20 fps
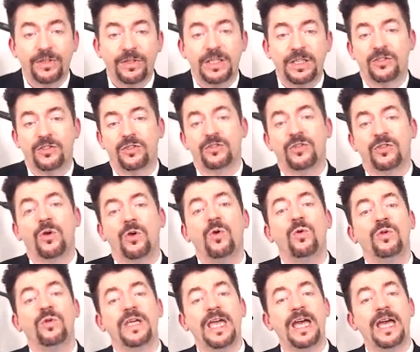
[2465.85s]
So there's a whole
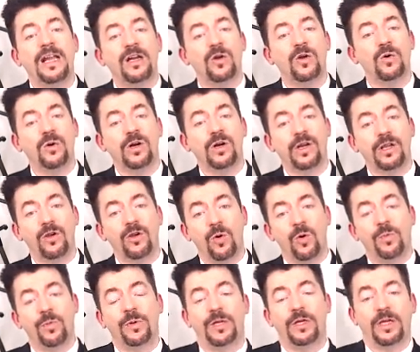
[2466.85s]
category
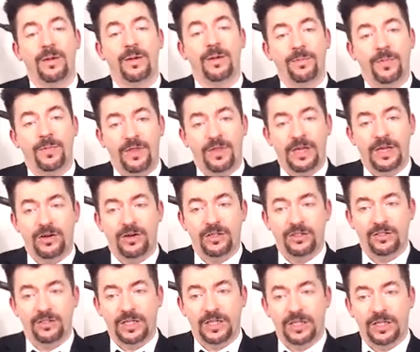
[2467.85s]
opening up there. It's
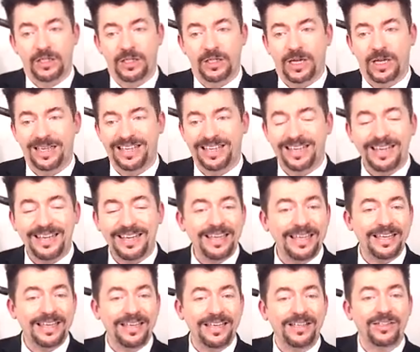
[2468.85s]
like a
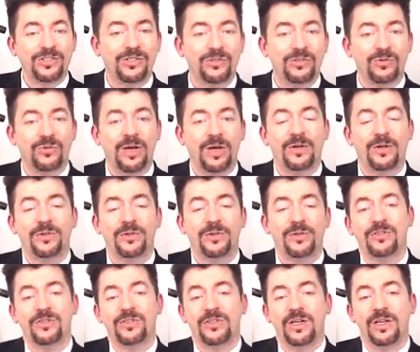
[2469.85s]
key to how
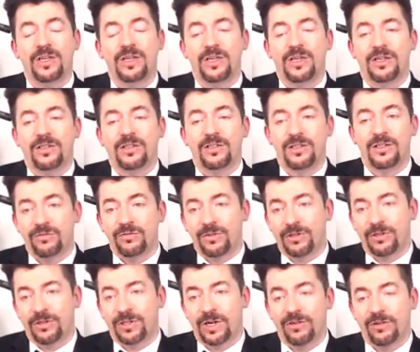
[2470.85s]
these different
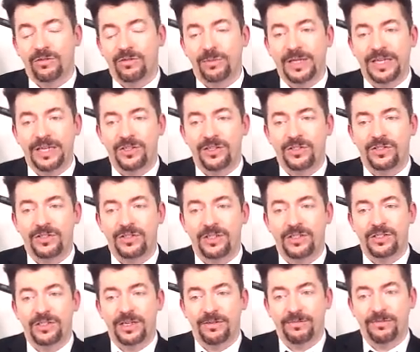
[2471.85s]
government agencies
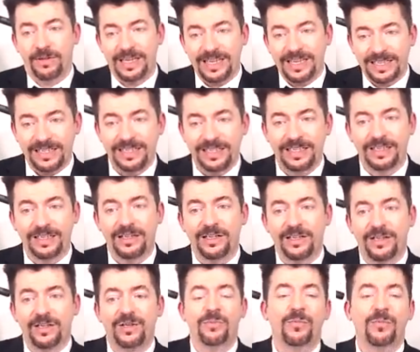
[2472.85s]
have hidden
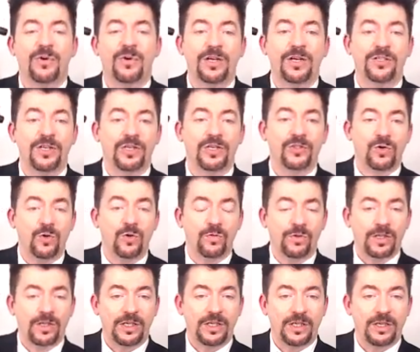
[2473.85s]
projects over the
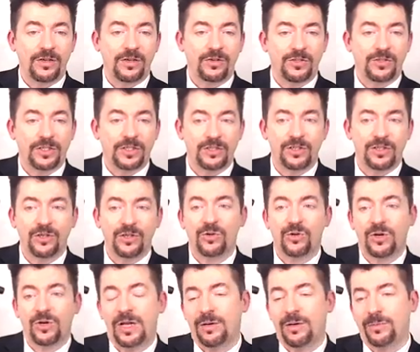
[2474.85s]
years. It's an
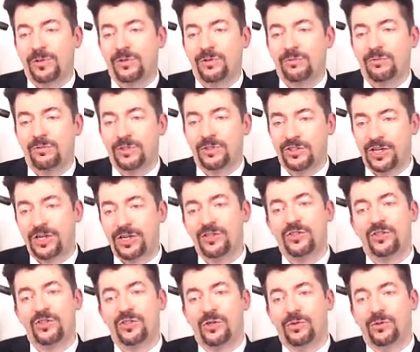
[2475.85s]
incredible Rosetta
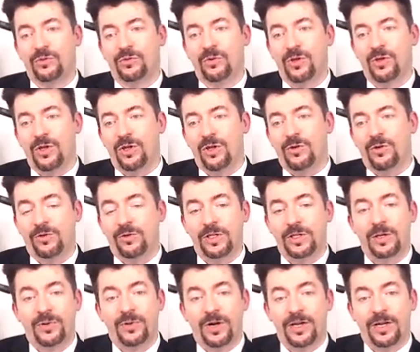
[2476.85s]
Stone for that
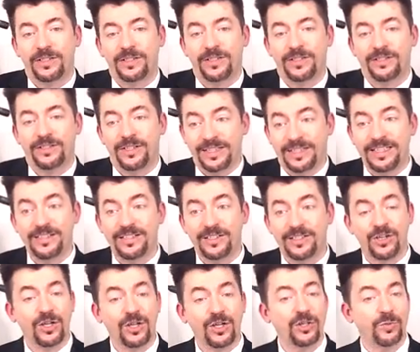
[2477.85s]
process and leads us
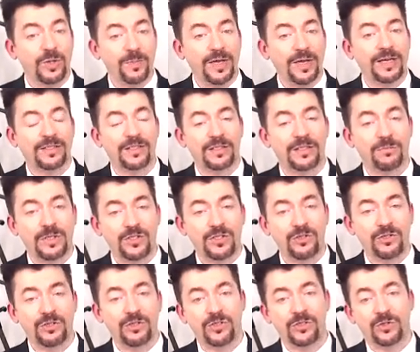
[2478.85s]
all the way back to the mystery
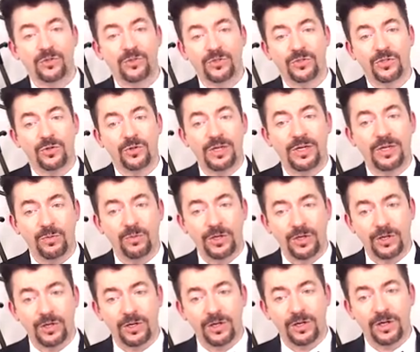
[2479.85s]
schools. So here we
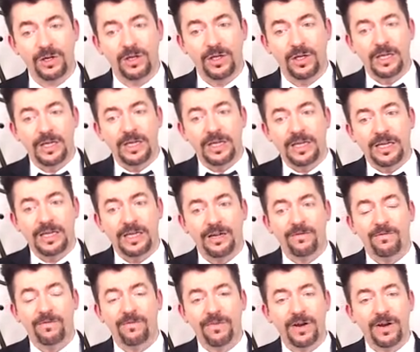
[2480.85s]
are in a
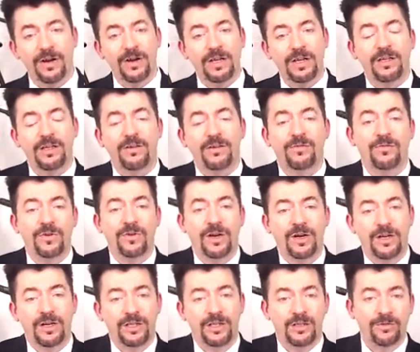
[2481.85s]
very, very
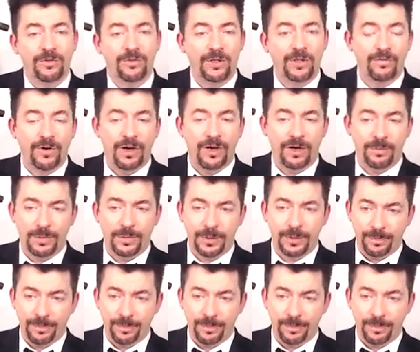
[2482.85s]
different environment.